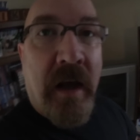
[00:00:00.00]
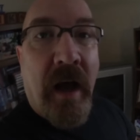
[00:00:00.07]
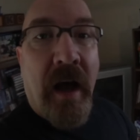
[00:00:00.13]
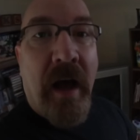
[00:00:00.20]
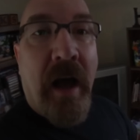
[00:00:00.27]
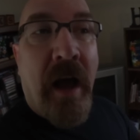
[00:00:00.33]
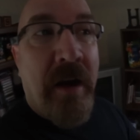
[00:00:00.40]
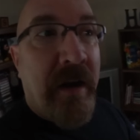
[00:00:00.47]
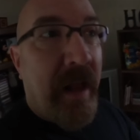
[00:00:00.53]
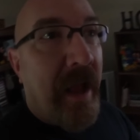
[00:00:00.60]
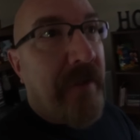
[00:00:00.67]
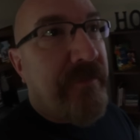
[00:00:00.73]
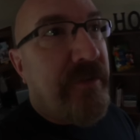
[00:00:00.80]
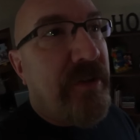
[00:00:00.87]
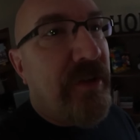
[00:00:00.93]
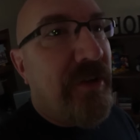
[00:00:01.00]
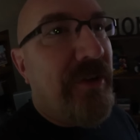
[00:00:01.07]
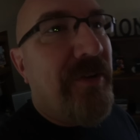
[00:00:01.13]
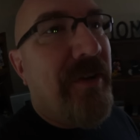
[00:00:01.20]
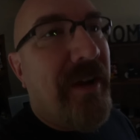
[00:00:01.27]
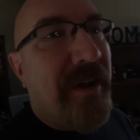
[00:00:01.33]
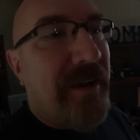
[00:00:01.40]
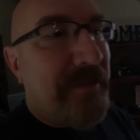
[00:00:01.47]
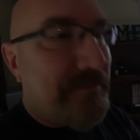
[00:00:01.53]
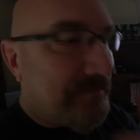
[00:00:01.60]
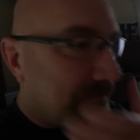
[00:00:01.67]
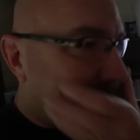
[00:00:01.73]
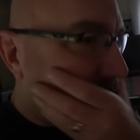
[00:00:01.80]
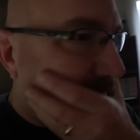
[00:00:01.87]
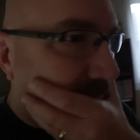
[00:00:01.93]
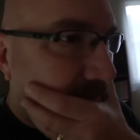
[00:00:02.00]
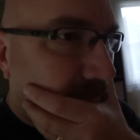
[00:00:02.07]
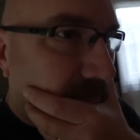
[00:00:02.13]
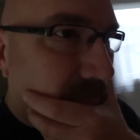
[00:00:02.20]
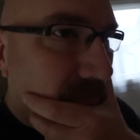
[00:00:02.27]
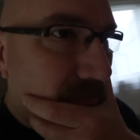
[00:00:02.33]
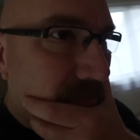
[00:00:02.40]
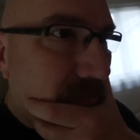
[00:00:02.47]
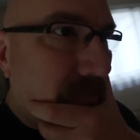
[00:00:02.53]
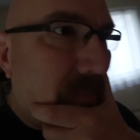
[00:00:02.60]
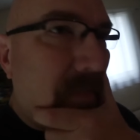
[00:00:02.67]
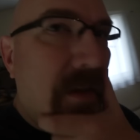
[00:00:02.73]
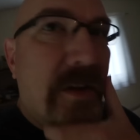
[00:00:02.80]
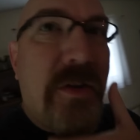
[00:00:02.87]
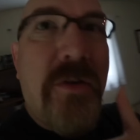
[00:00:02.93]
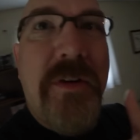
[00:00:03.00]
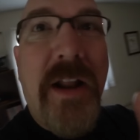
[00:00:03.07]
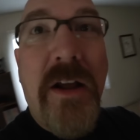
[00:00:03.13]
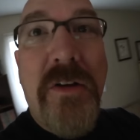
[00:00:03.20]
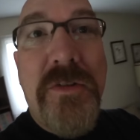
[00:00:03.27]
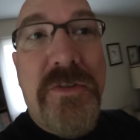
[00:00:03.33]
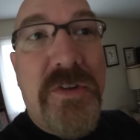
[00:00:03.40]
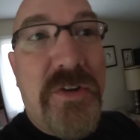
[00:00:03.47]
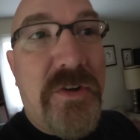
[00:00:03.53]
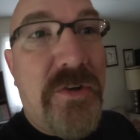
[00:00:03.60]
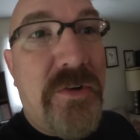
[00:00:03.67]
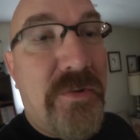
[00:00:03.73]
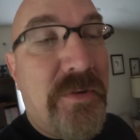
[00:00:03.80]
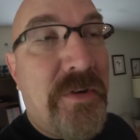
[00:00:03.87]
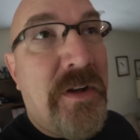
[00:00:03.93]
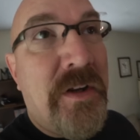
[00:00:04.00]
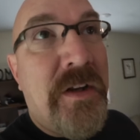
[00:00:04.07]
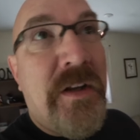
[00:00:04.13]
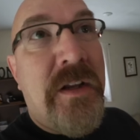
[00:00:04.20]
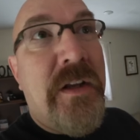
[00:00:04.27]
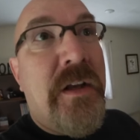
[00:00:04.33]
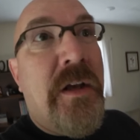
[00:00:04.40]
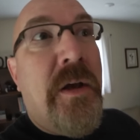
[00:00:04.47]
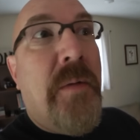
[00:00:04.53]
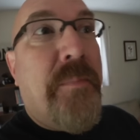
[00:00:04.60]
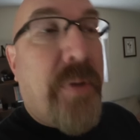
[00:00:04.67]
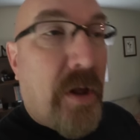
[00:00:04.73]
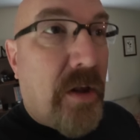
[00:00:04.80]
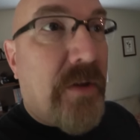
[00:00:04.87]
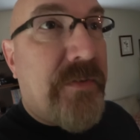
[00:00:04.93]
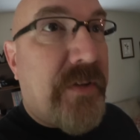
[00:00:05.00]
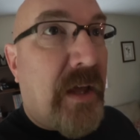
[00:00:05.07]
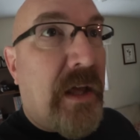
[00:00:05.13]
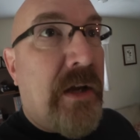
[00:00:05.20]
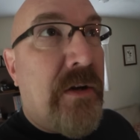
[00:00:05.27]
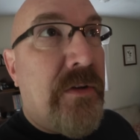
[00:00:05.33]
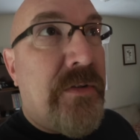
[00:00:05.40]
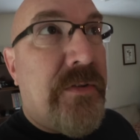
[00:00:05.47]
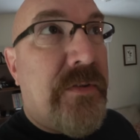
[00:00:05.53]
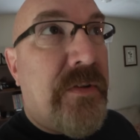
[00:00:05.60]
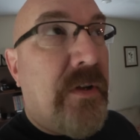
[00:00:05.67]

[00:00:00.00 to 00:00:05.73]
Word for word: I'm going to have to go down to Paul's house.